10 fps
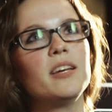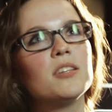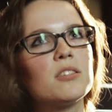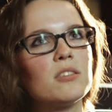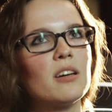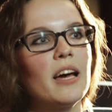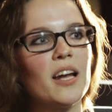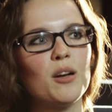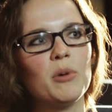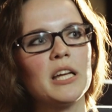Each
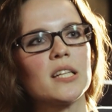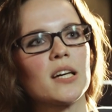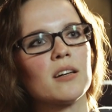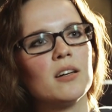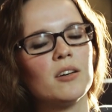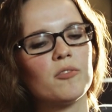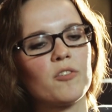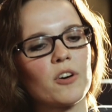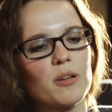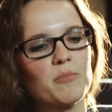animator
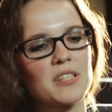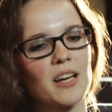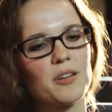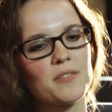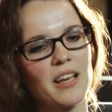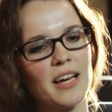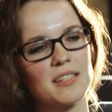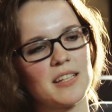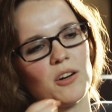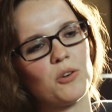for themselves
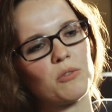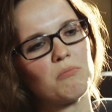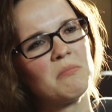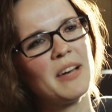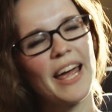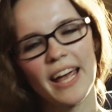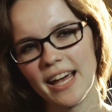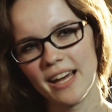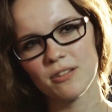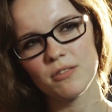has their own
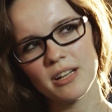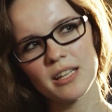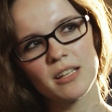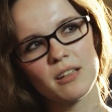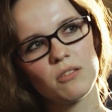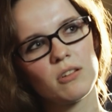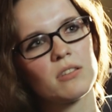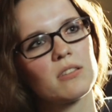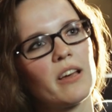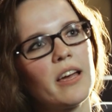handwriting, you
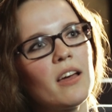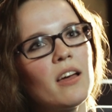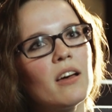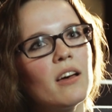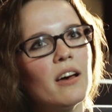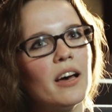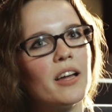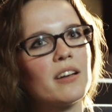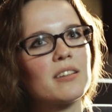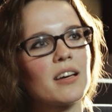can say,
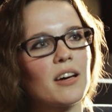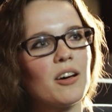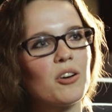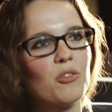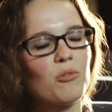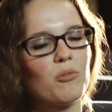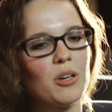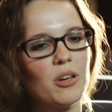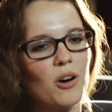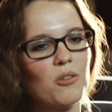and
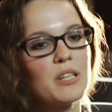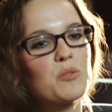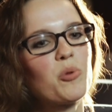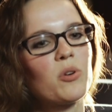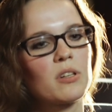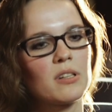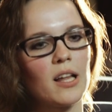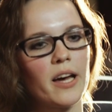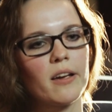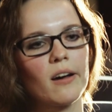we always put
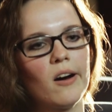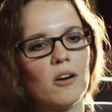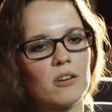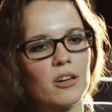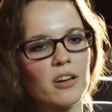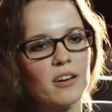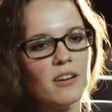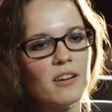our